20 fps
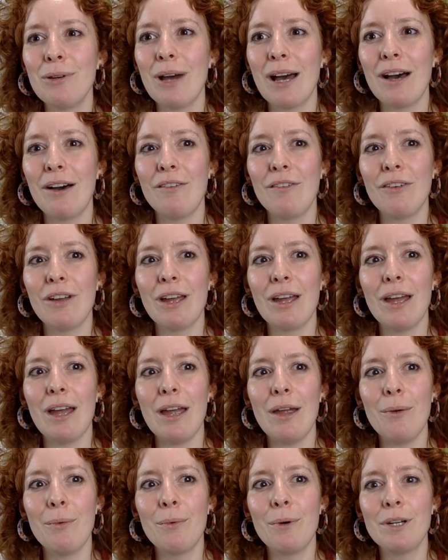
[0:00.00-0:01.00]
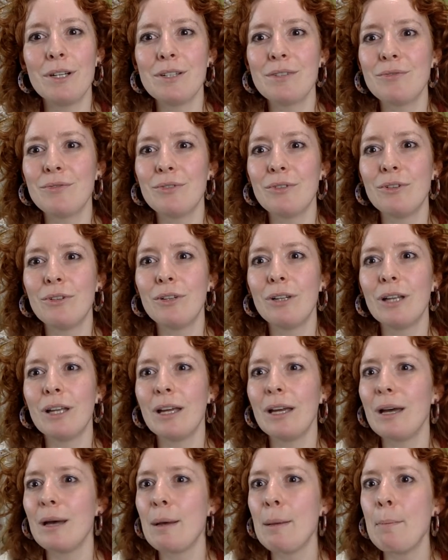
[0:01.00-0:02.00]
you have a wonderful
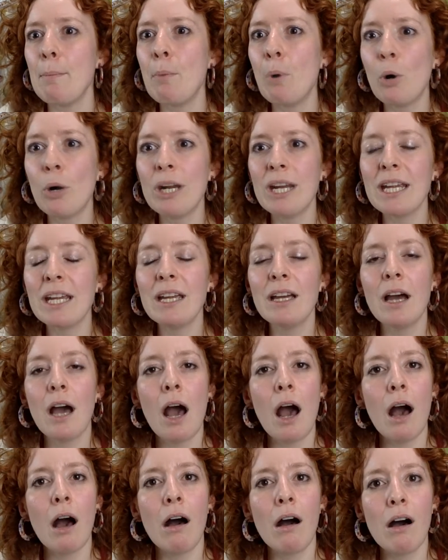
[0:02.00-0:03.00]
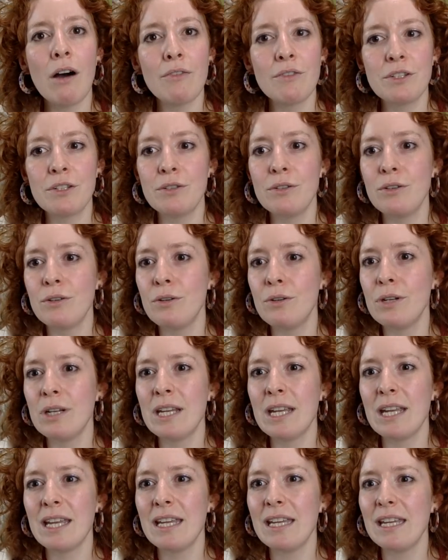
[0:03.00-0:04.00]
morning,
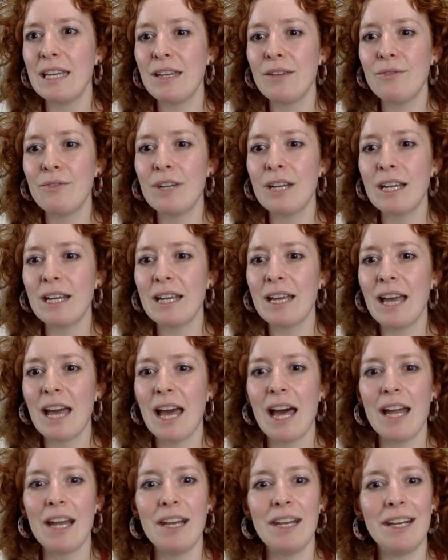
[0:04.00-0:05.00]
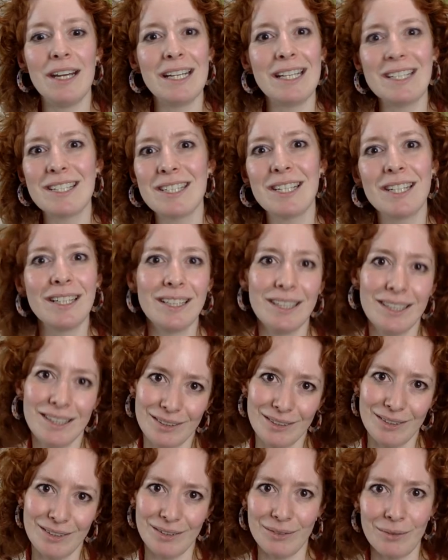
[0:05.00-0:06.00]
afternoon, evening, night,
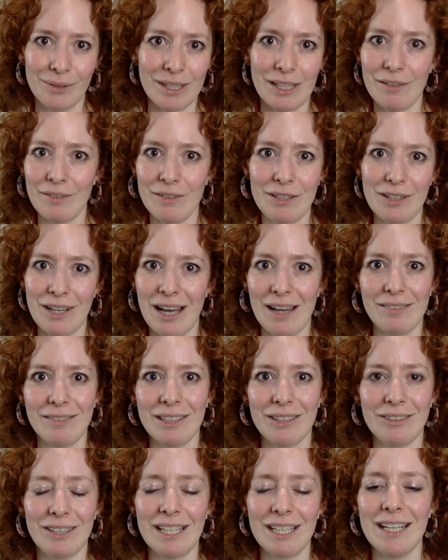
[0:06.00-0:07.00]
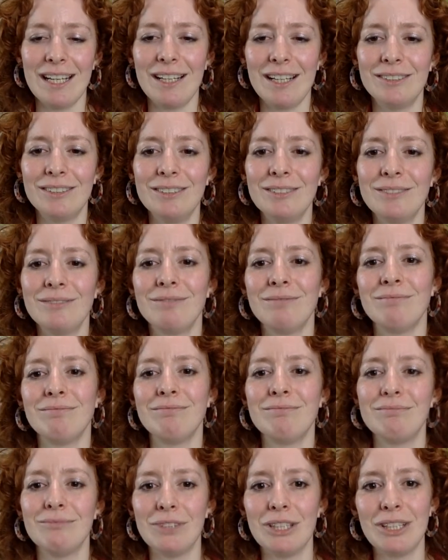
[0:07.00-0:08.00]
whatever you're having right now.
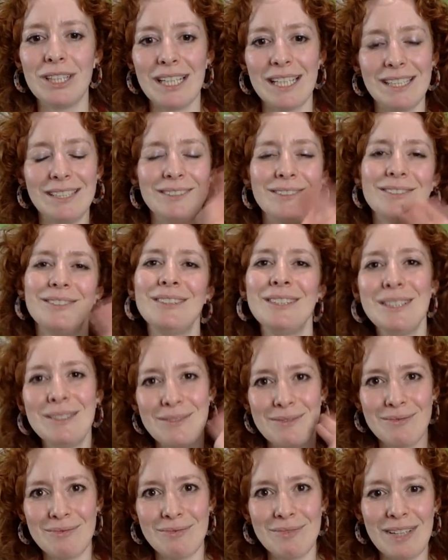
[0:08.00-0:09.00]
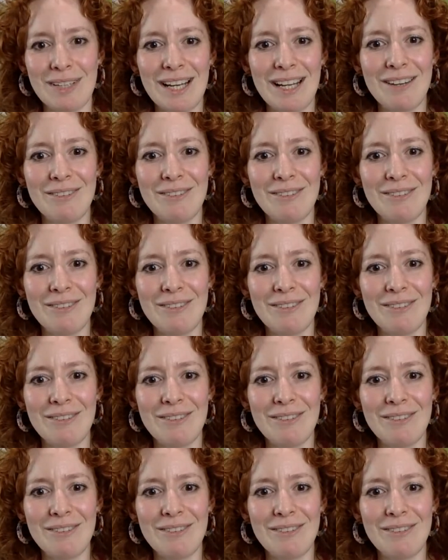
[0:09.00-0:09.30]
Okay, bye